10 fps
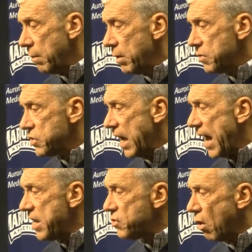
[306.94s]

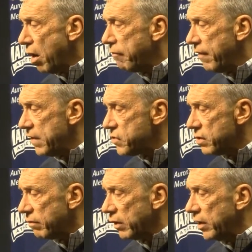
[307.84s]
Size
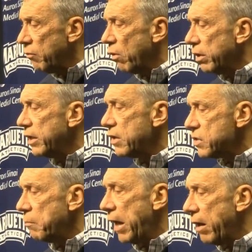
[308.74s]
offensively really
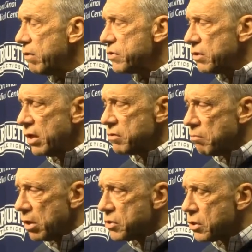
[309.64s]
doesn't matter as
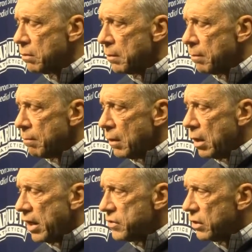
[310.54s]
much
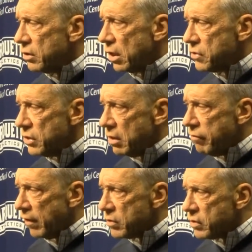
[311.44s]
as it does
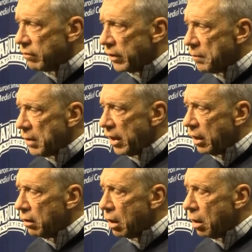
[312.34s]
defensively. And,